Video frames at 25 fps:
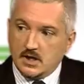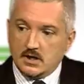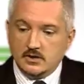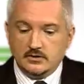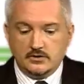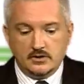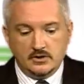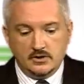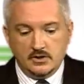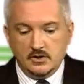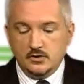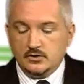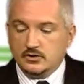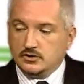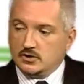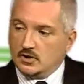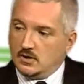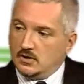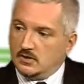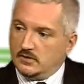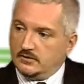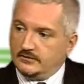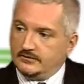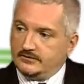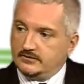the use
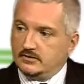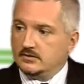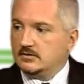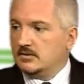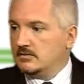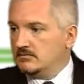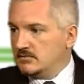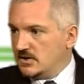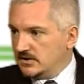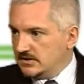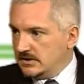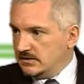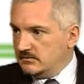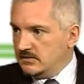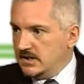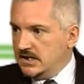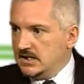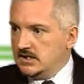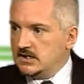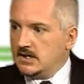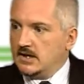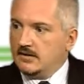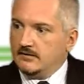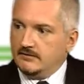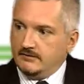of
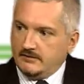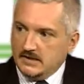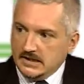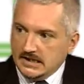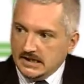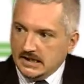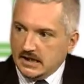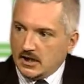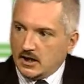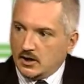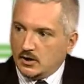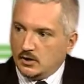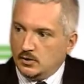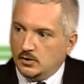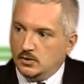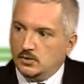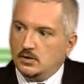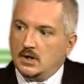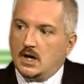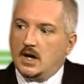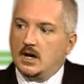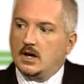multimedia, video,